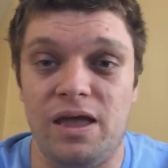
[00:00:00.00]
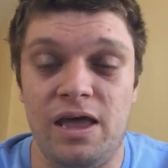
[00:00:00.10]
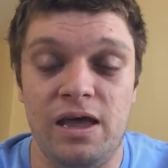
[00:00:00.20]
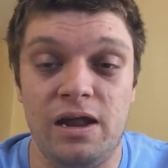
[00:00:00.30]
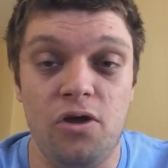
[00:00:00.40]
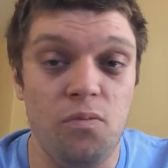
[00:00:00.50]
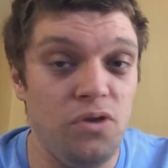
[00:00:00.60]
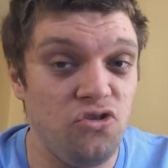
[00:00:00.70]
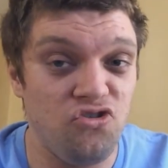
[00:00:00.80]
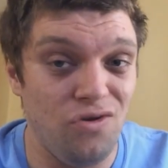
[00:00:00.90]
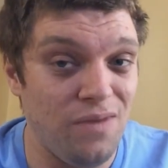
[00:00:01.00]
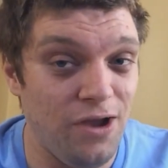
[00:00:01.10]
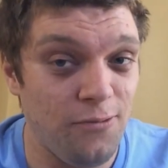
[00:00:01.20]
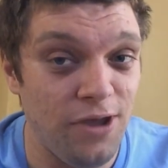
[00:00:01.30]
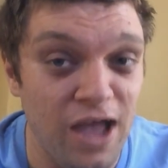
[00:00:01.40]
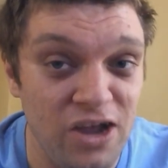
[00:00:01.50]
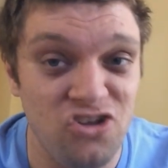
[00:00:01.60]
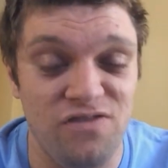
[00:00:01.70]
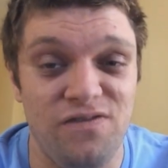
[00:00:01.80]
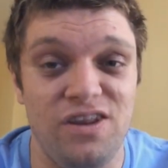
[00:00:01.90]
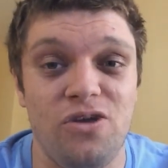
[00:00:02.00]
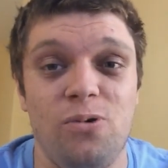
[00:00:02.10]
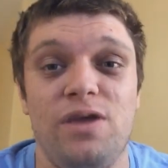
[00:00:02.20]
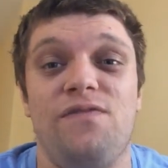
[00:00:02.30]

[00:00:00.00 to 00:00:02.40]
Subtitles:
And I hope you enjoyed my reaction video.